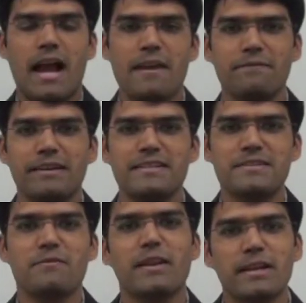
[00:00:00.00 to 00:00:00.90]
Hi
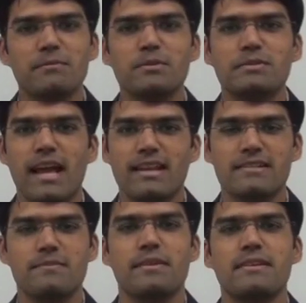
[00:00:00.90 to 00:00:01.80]
friends, welcome to
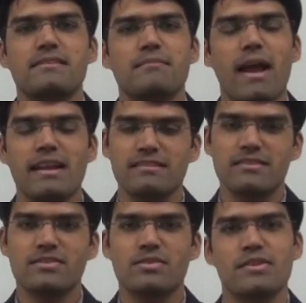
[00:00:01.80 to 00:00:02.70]
Talent Sprint's
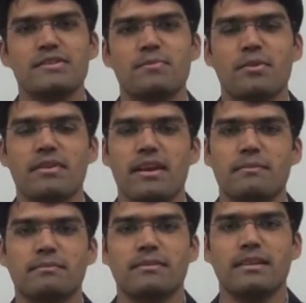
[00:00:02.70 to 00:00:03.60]
Banker's Choice
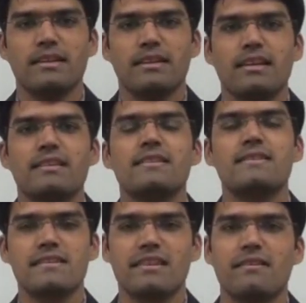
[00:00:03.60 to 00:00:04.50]
program. In this
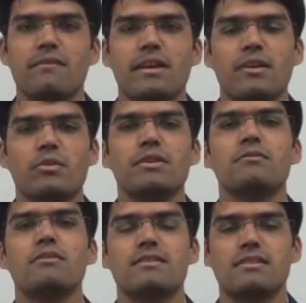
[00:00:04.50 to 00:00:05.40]
session, we are
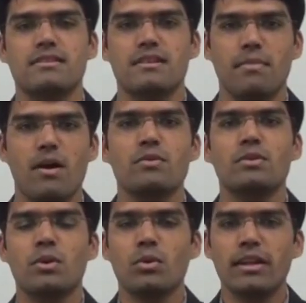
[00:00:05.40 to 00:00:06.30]
going to discuss
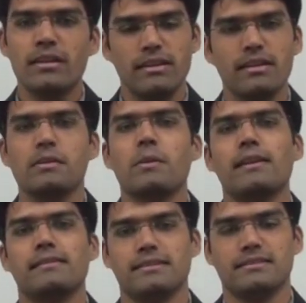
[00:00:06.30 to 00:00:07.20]
about coded
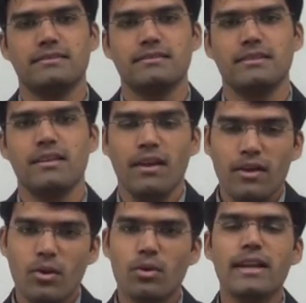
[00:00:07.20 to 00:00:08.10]
inequalities.
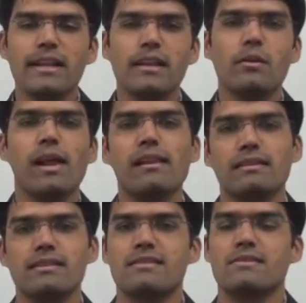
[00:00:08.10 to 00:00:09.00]
Coded
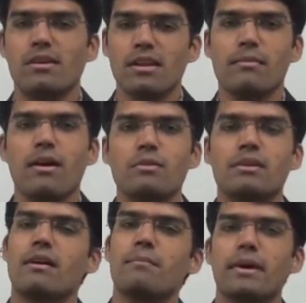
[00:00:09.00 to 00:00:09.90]
inequalities is all
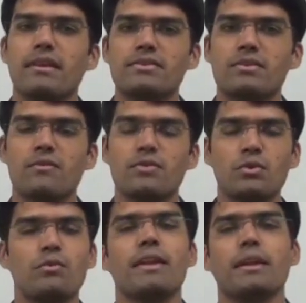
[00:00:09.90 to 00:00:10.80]
about comparison of
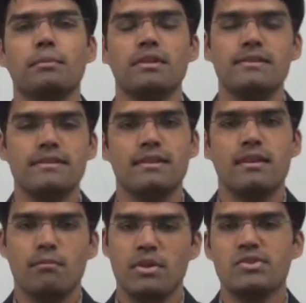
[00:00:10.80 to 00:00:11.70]
two variables
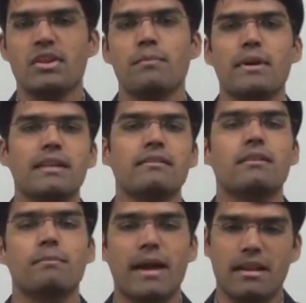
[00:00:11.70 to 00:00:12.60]
based on a
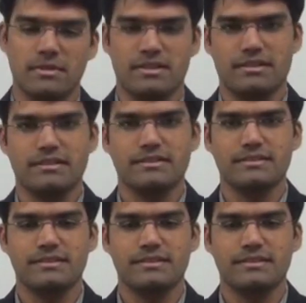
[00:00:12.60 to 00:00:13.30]
particular parameter.